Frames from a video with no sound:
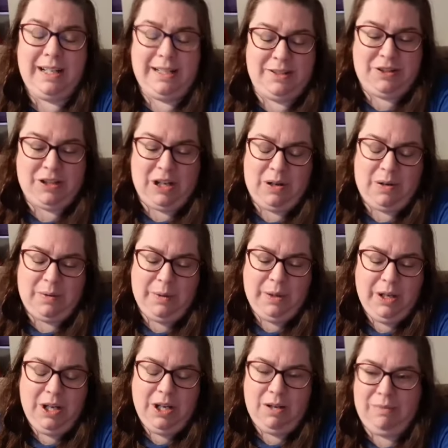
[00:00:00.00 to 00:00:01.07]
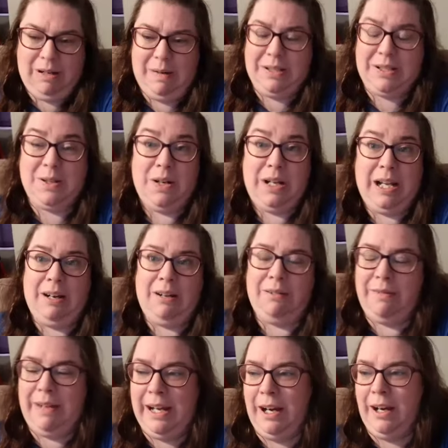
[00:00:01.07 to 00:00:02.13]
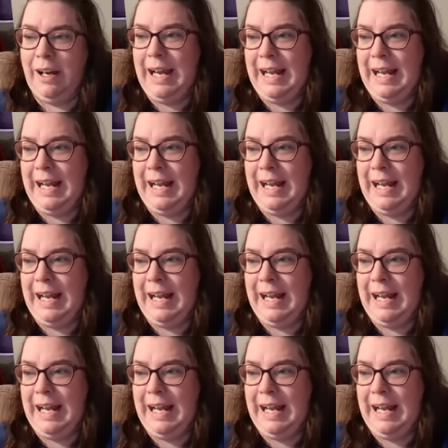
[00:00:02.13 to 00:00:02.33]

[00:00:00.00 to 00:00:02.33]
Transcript: so we always go to Harrow Fair,